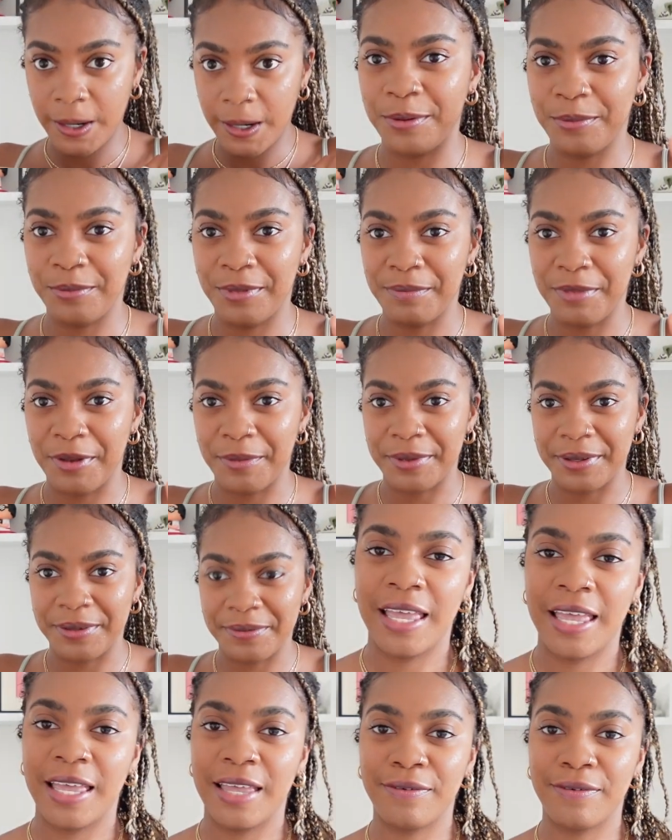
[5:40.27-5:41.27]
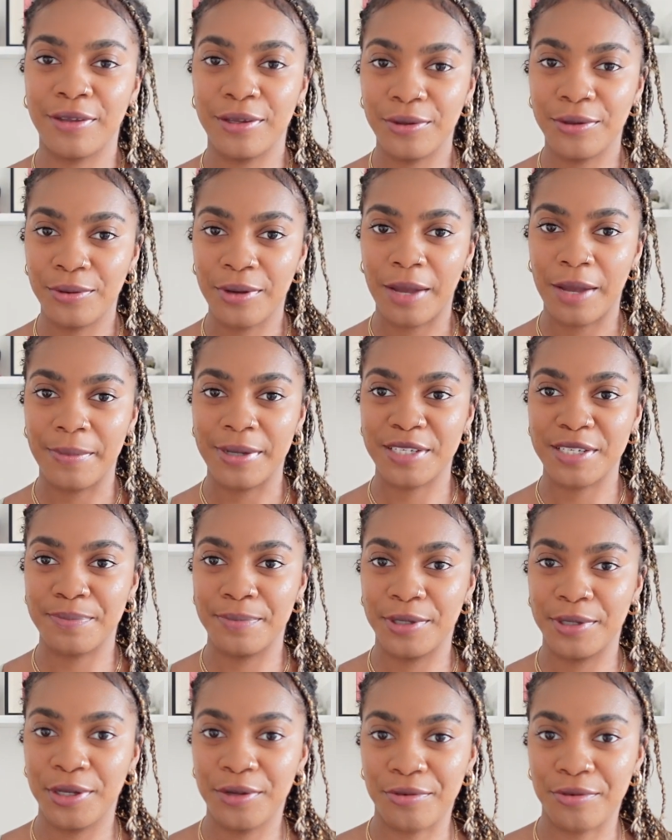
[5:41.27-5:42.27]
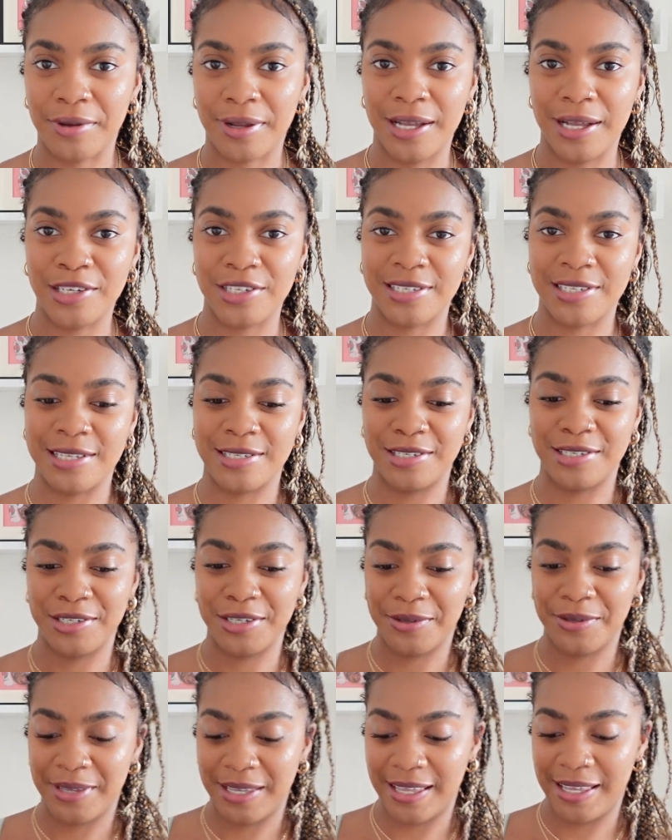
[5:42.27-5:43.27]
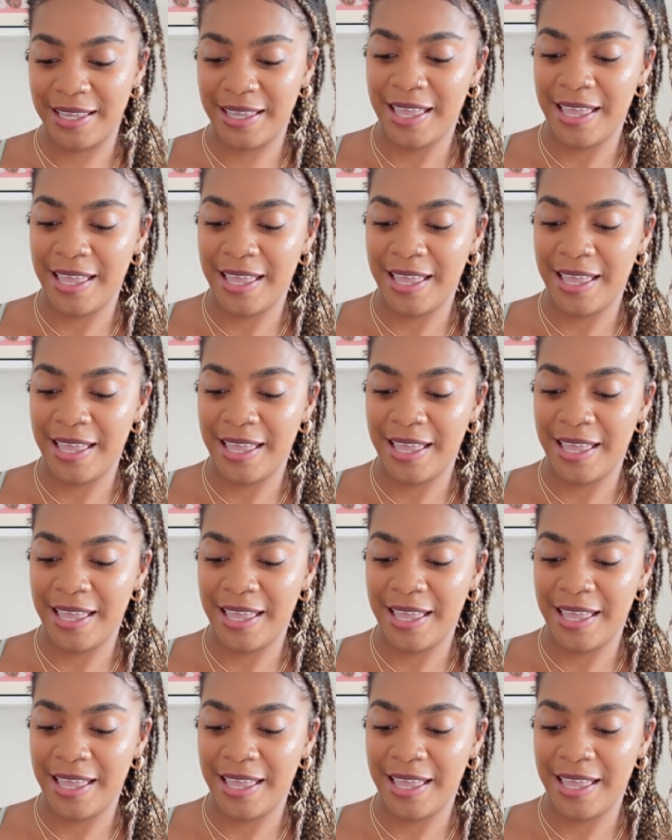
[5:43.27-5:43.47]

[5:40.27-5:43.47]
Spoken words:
One moment. If you knew how much maneuvering I just had to do here.